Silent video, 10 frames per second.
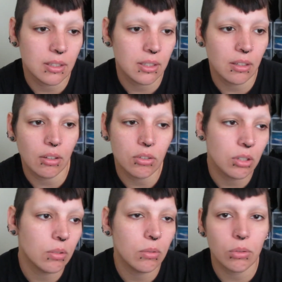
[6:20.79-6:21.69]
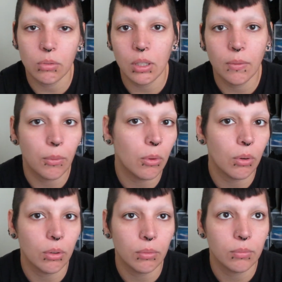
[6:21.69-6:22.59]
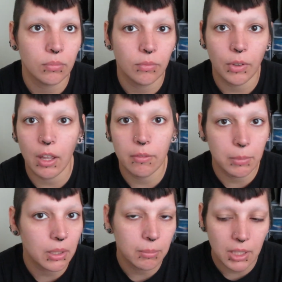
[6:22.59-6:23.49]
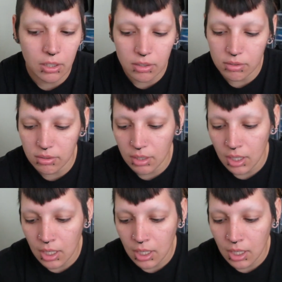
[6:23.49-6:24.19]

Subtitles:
it's either 2, 3, 4, 5mm.